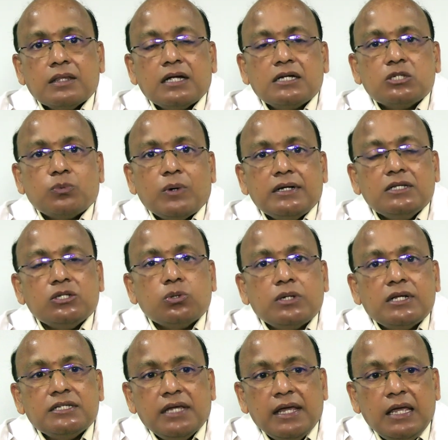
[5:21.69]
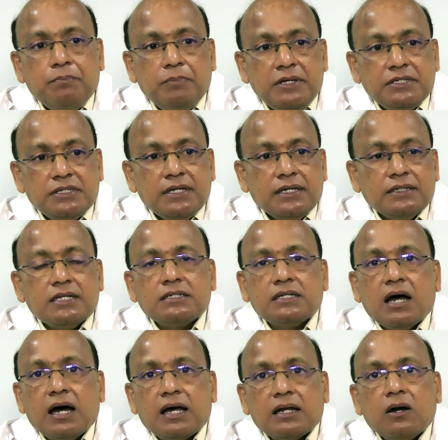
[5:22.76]
that is one is known as APC that
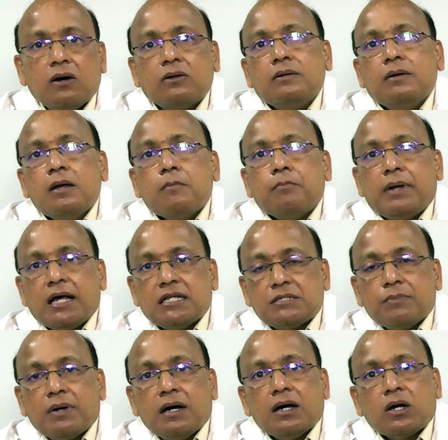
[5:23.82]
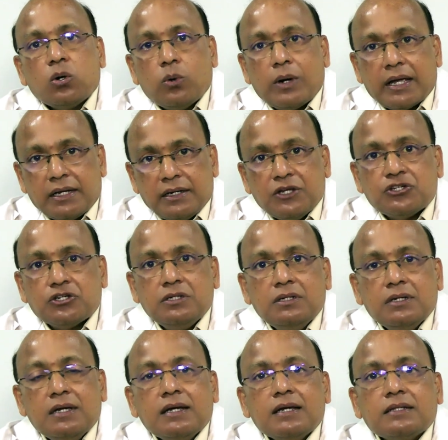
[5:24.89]
is argon plasma coagulation.